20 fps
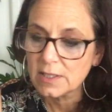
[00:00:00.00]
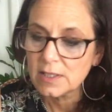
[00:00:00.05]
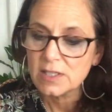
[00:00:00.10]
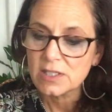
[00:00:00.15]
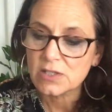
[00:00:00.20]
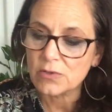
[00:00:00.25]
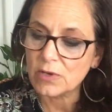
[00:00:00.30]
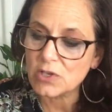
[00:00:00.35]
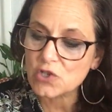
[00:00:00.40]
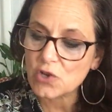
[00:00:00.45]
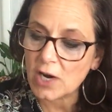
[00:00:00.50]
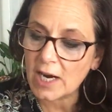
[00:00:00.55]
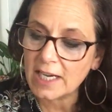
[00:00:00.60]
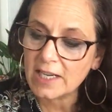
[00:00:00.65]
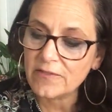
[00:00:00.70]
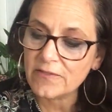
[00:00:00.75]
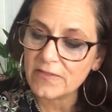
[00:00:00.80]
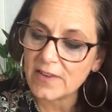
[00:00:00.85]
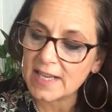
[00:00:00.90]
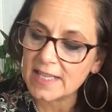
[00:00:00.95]
So I tried to
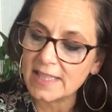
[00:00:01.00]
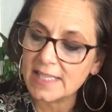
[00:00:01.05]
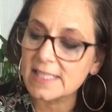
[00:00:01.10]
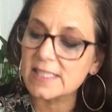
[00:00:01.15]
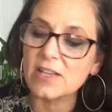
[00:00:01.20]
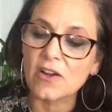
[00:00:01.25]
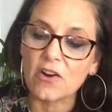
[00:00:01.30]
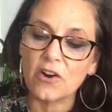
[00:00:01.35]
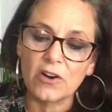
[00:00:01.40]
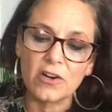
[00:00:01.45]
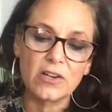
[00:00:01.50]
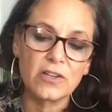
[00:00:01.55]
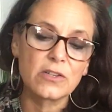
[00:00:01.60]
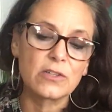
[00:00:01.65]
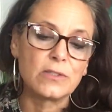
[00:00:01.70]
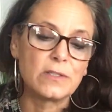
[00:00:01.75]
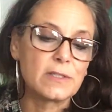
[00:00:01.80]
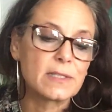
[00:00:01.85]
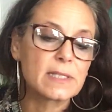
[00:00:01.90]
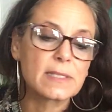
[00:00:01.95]
find these
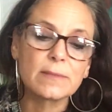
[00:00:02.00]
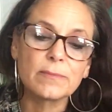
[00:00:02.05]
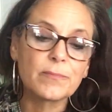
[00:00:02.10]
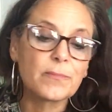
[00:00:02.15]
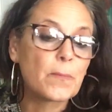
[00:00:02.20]
articles,